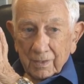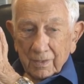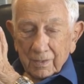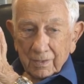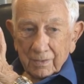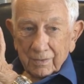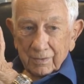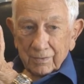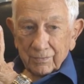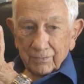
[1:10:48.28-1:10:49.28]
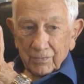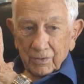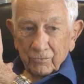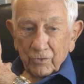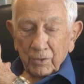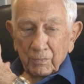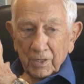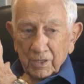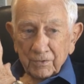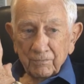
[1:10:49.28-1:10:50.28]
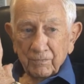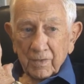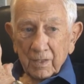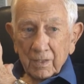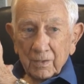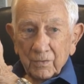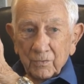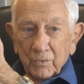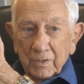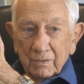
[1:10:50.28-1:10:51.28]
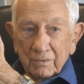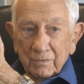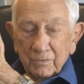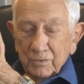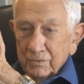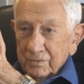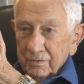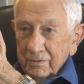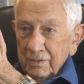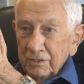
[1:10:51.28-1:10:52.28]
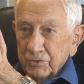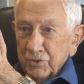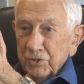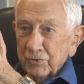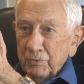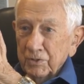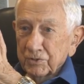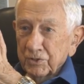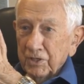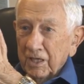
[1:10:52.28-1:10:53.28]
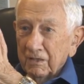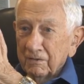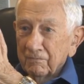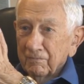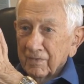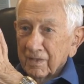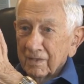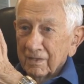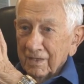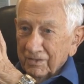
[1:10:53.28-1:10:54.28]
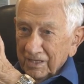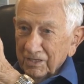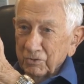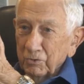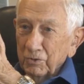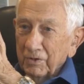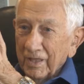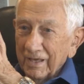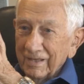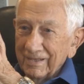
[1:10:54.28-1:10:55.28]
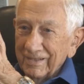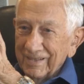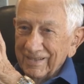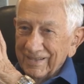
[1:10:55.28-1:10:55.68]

uh, Ray Miller, we would eat six meals a day. I think I told you that.